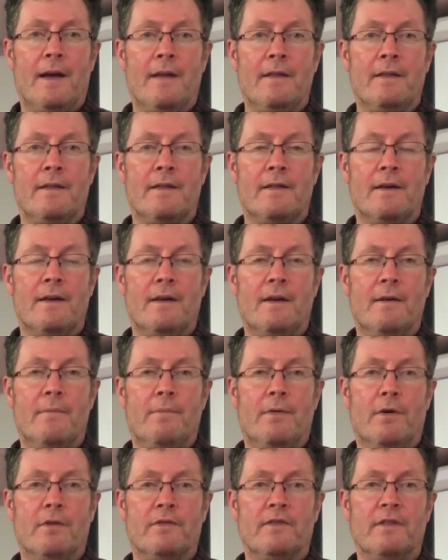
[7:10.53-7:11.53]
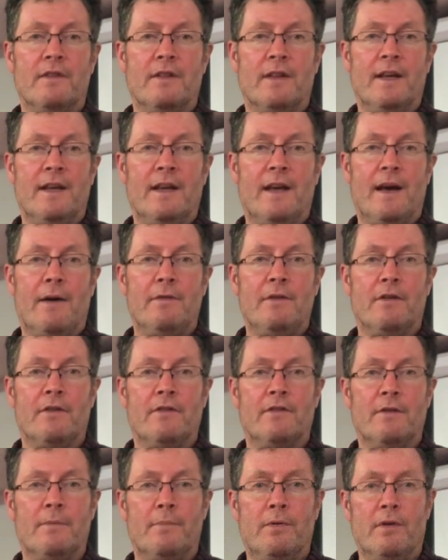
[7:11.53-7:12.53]
And importantly, how are you
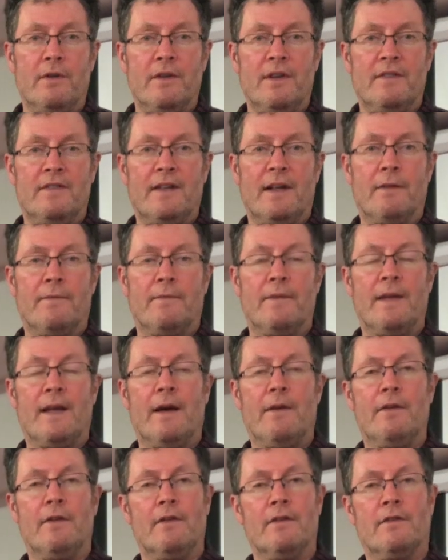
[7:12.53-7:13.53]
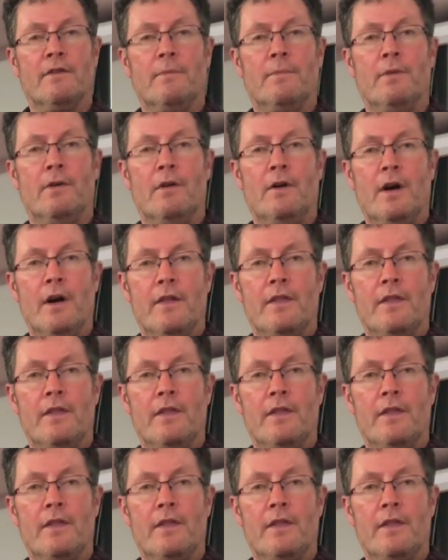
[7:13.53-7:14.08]
going to support yourself and how are you going to support